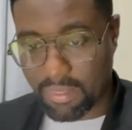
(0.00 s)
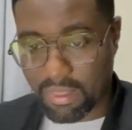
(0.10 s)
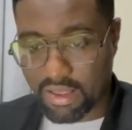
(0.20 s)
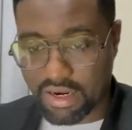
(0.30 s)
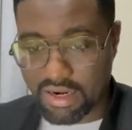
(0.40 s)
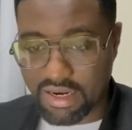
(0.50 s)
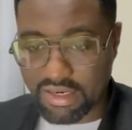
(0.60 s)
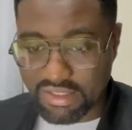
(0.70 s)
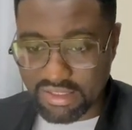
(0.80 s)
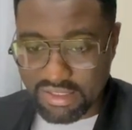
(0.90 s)
And then
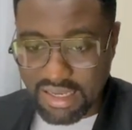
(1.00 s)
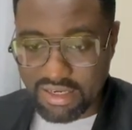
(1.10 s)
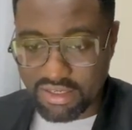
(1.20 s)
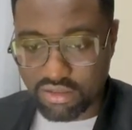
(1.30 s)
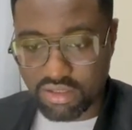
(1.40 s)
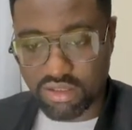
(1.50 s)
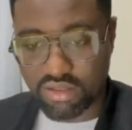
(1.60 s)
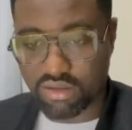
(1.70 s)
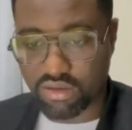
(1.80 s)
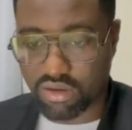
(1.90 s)
inside this,
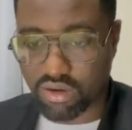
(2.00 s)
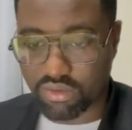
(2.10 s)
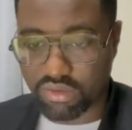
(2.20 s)
I'll